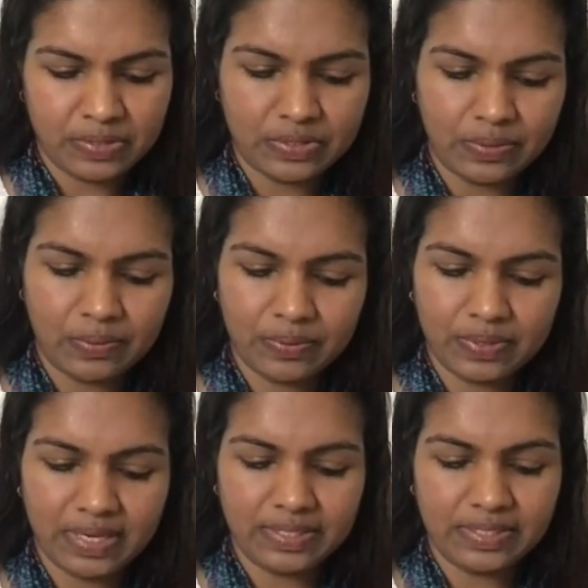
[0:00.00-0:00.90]
So
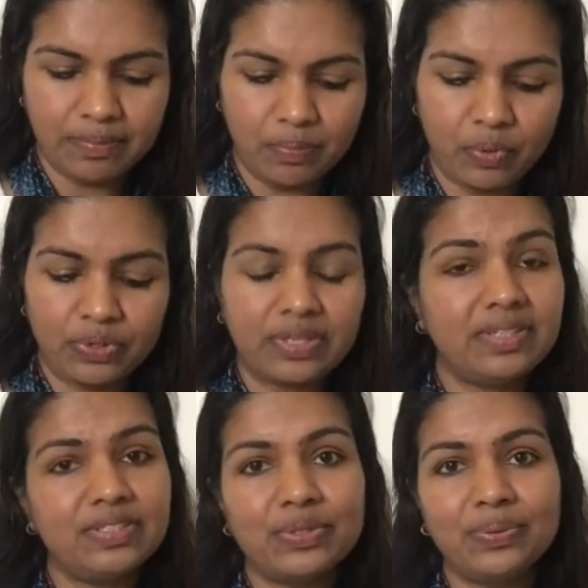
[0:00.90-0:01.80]
that is
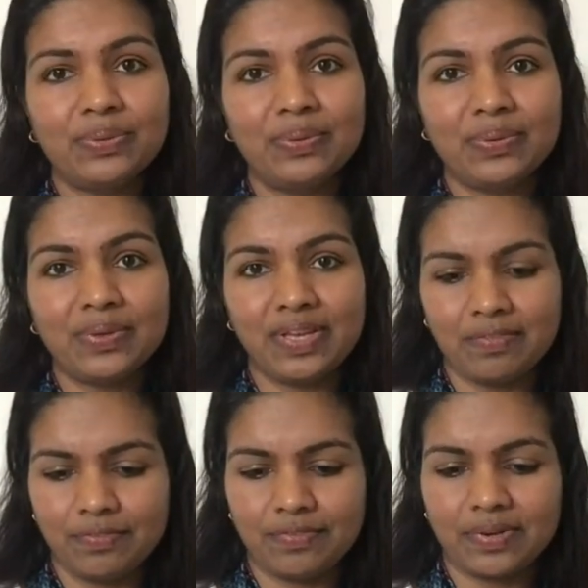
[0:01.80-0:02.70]
important to
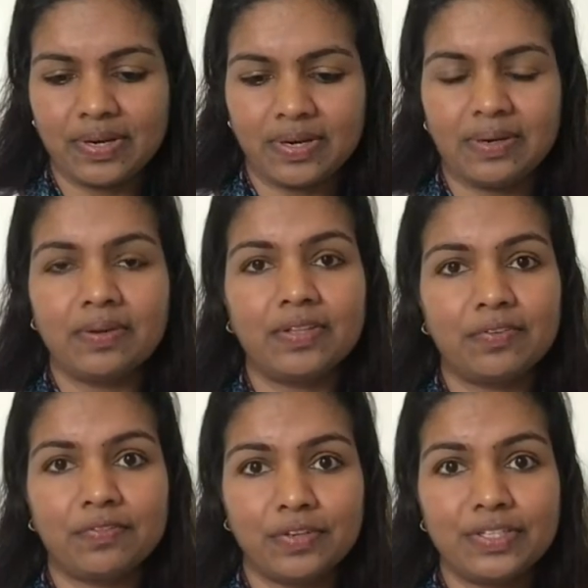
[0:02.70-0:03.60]
give the
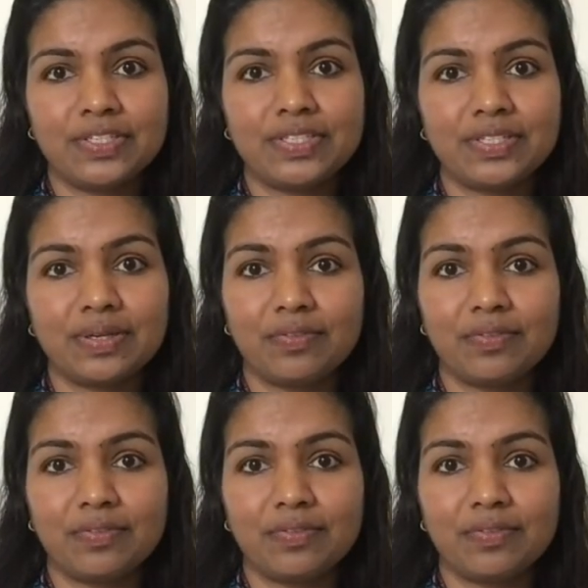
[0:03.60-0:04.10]
first